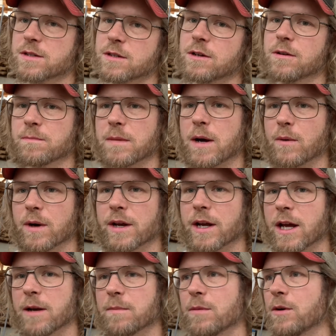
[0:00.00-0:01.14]
So I went
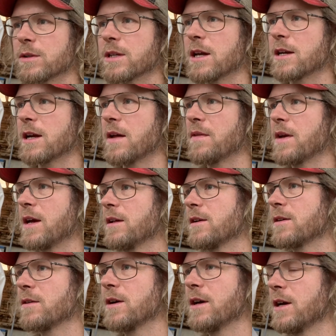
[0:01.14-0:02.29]
ahead and broke down and got that
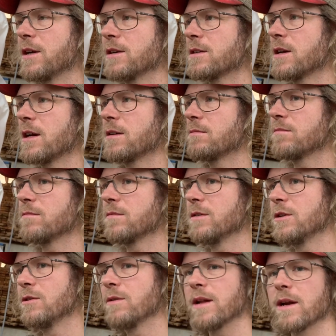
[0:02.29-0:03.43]
helical head because I
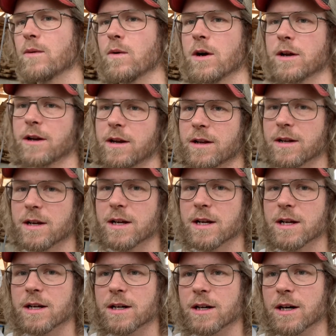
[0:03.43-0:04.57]
knew that I wanted it.
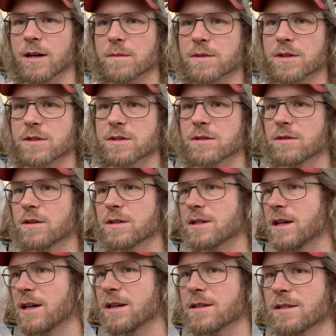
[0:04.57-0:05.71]
So as soon as
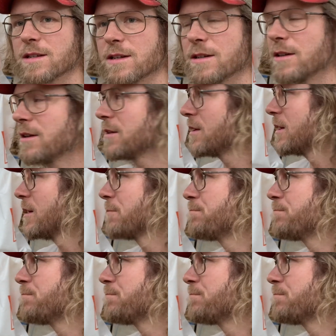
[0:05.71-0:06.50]
I stick it on there,